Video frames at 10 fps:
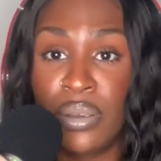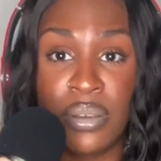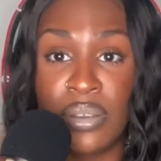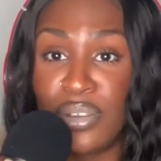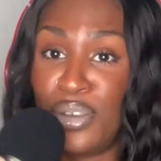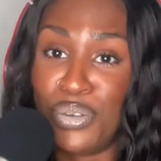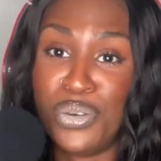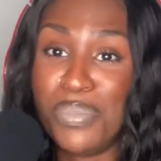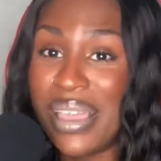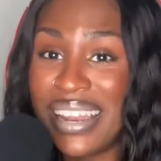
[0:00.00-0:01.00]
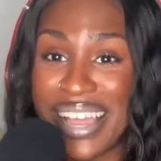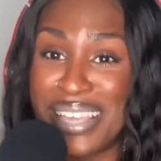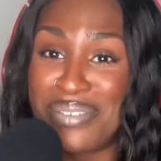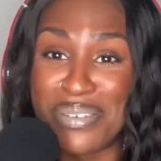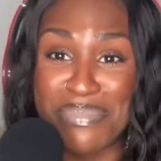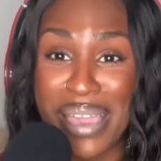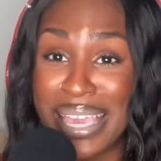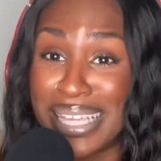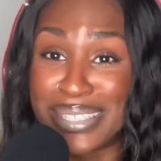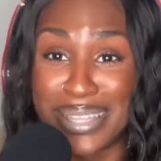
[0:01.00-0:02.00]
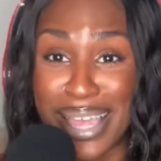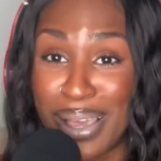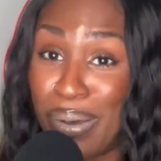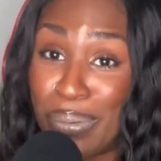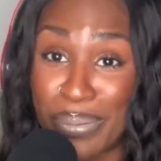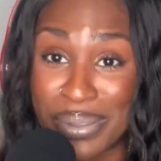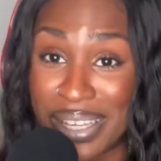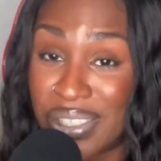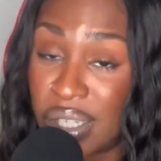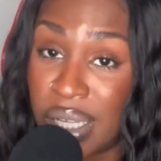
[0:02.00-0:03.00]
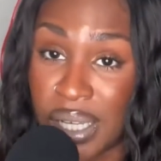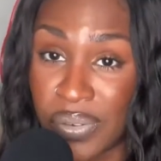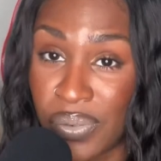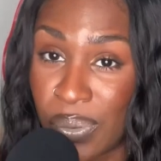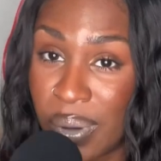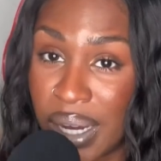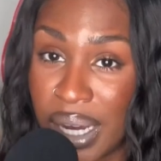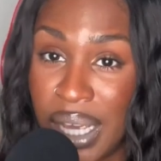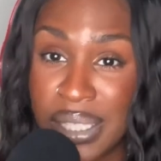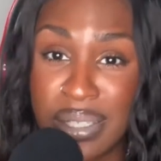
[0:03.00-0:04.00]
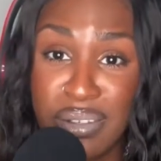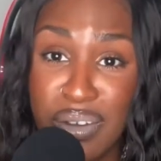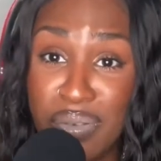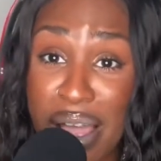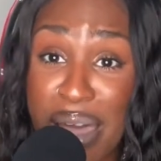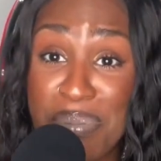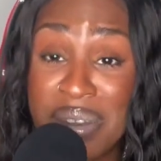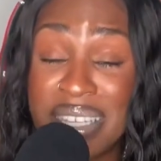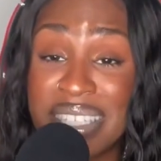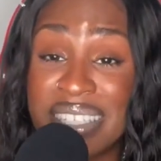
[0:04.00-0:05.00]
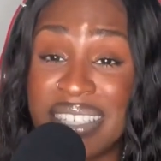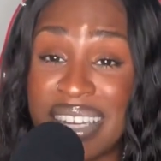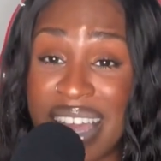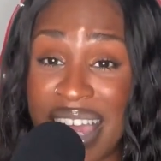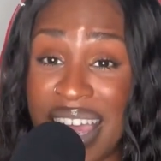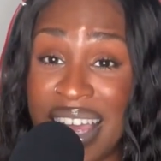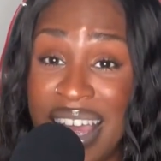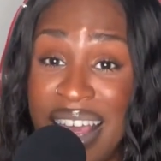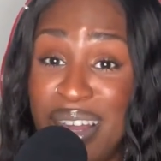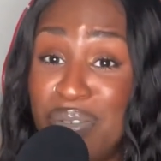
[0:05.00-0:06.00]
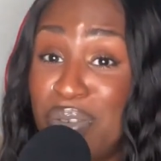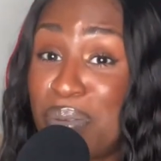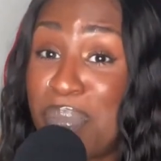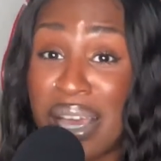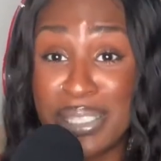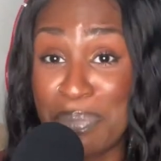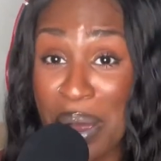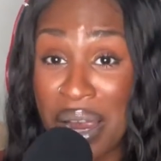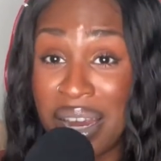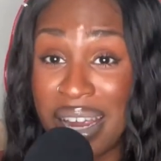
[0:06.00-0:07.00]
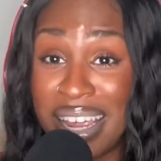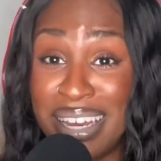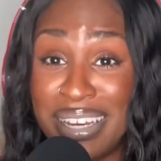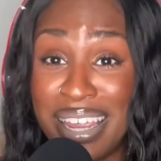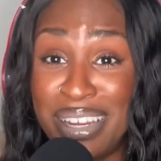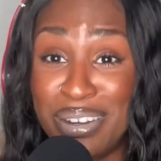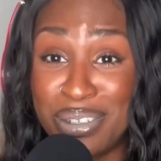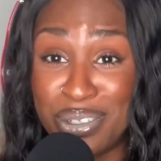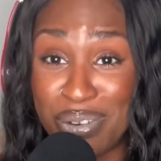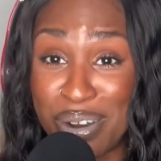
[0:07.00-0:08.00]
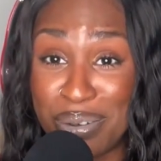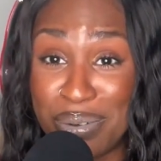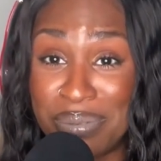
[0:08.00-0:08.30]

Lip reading: You may not even make it to that goal that you're looking for. So look for happiness in today. Look for the best part in your struggle.